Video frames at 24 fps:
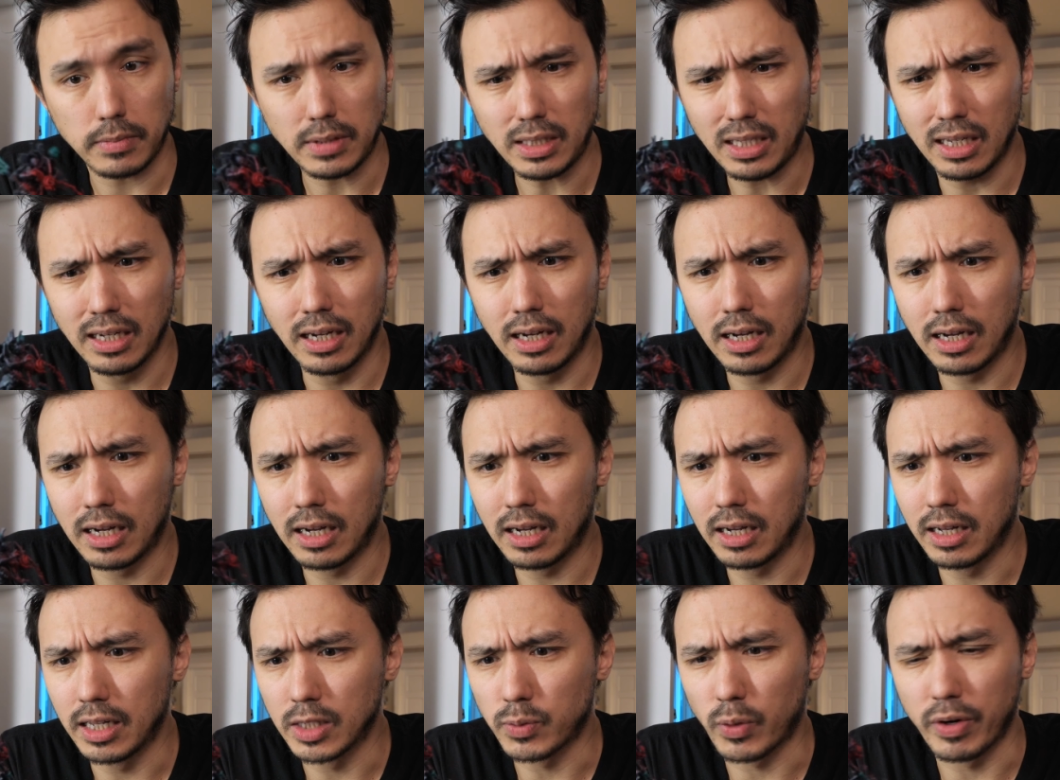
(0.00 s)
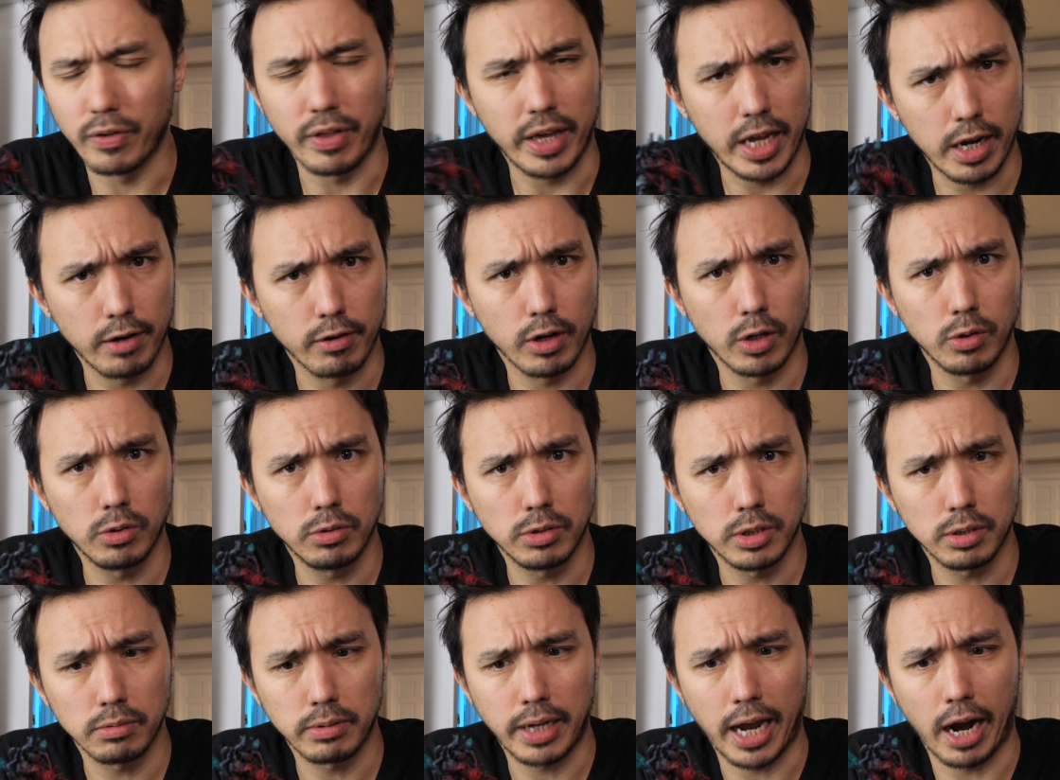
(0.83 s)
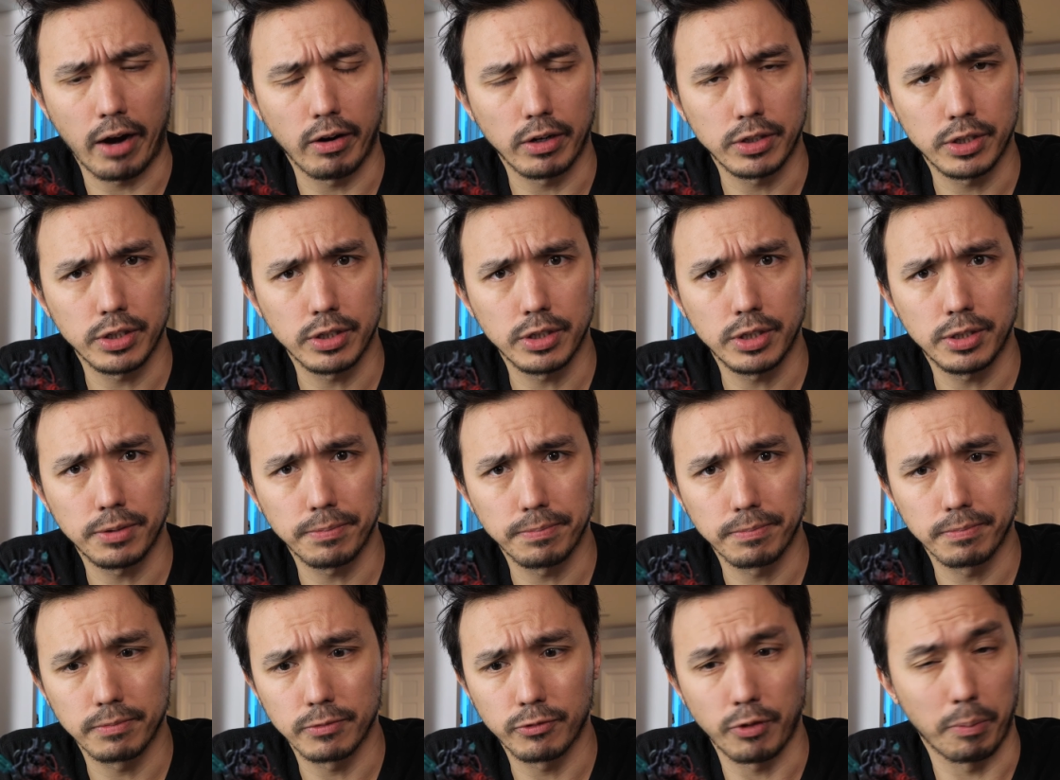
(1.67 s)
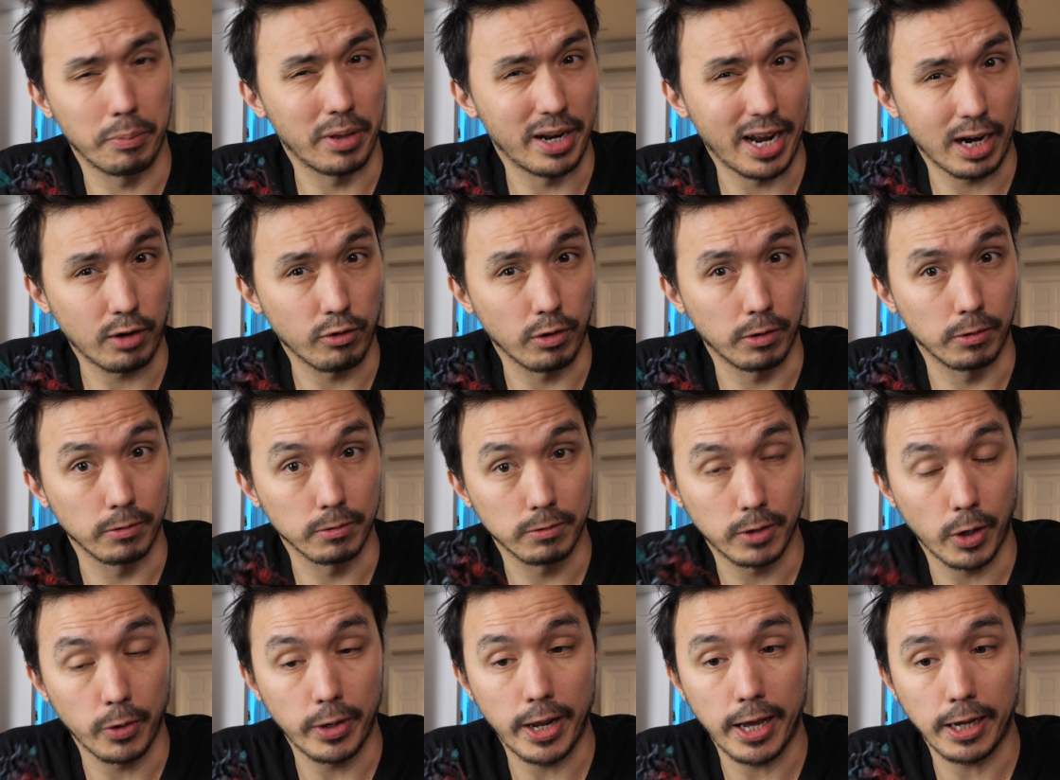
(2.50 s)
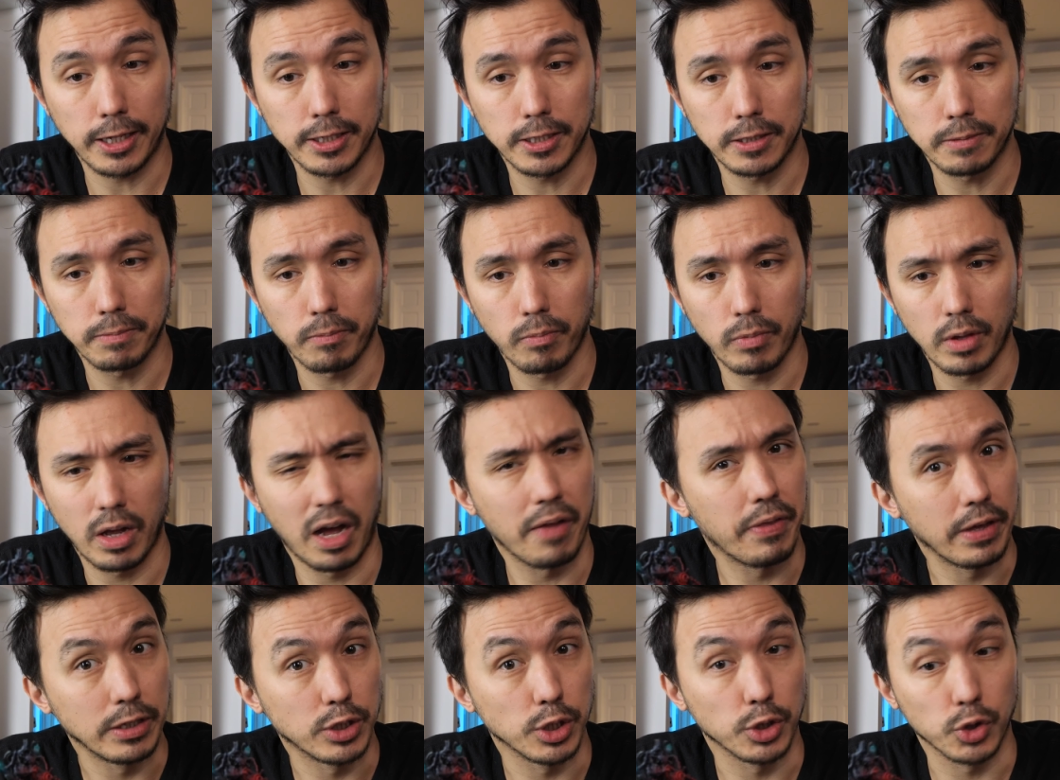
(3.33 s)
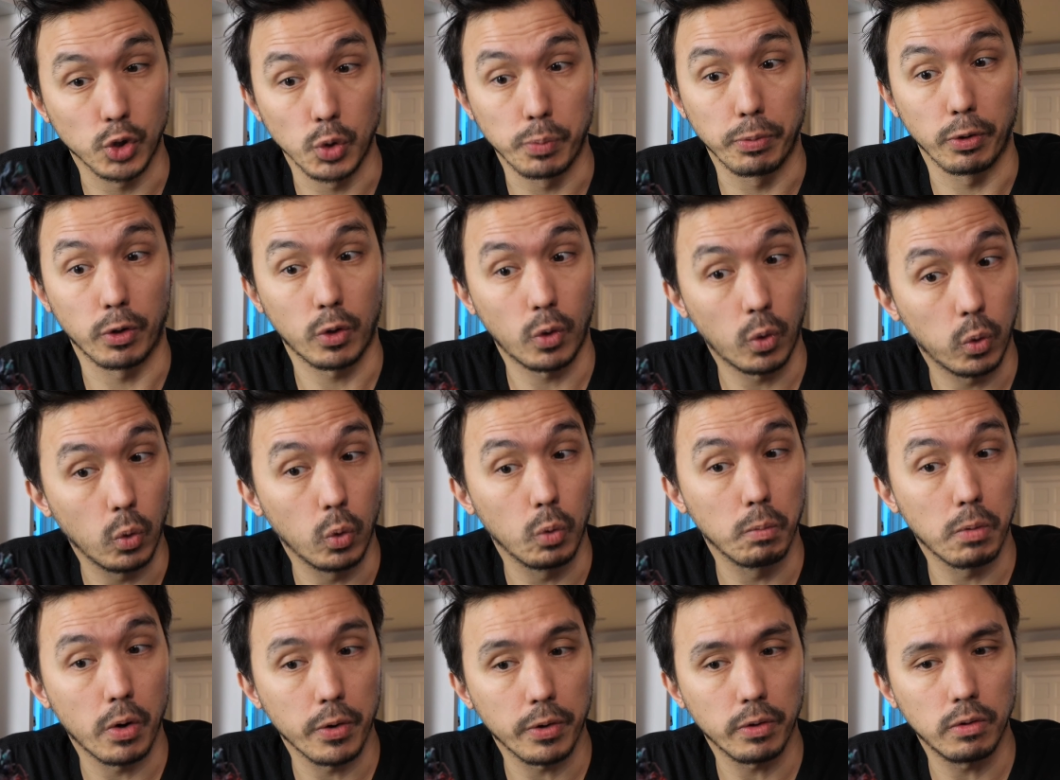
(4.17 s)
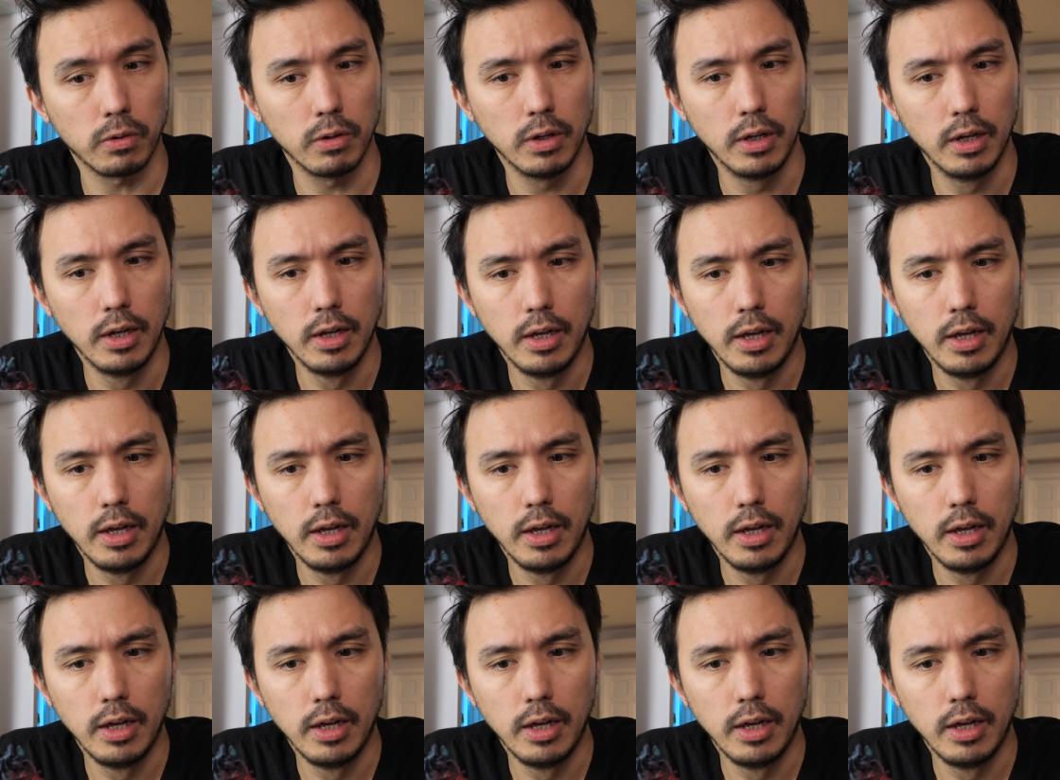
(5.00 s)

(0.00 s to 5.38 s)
It's one of the heroes characters from the Necron Codex. I think it's a super cool model.